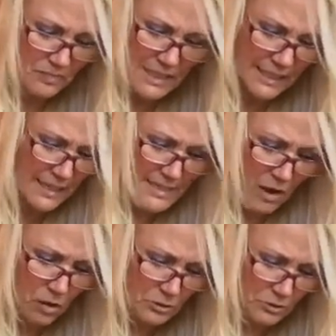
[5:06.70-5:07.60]
doesn't
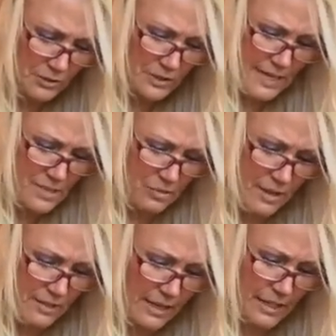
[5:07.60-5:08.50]
alter the taste or anything.
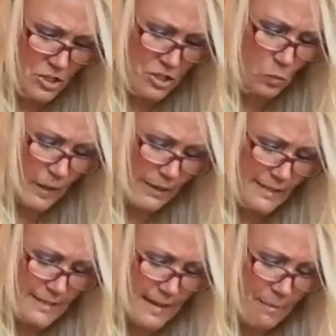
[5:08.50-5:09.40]
It's just one less
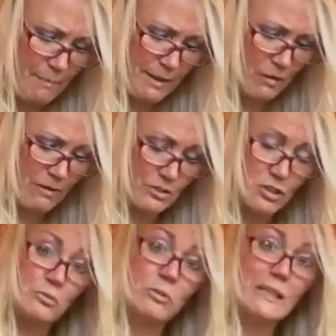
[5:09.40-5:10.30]
step I don't have to do
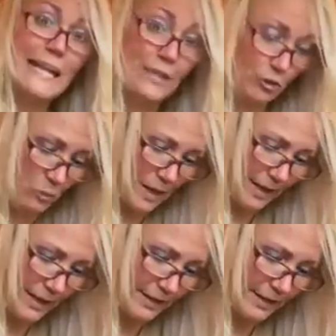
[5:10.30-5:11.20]
later when I cut
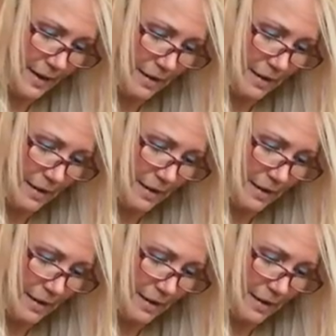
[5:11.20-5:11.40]
it up.